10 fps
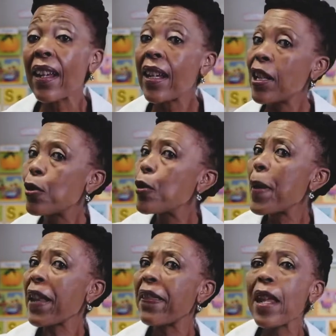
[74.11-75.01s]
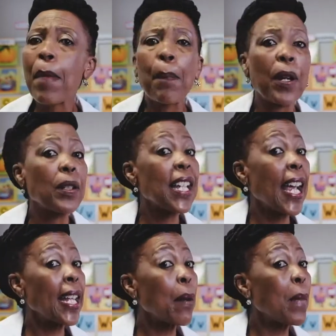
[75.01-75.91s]
it could be a theme about
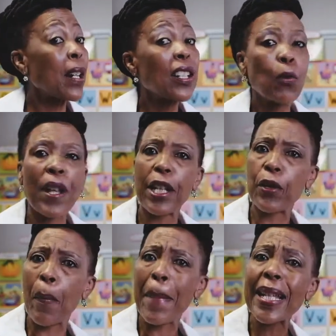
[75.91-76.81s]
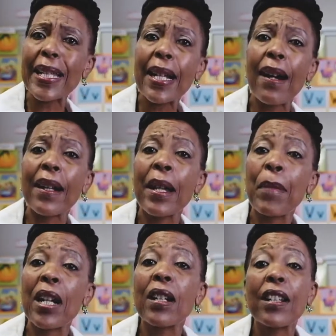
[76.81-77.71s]
animals, whether domestic
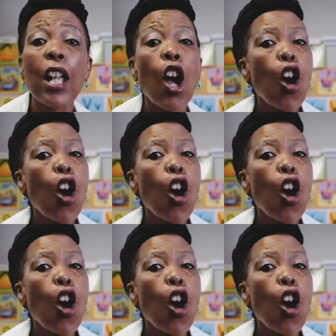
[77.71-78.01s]
animals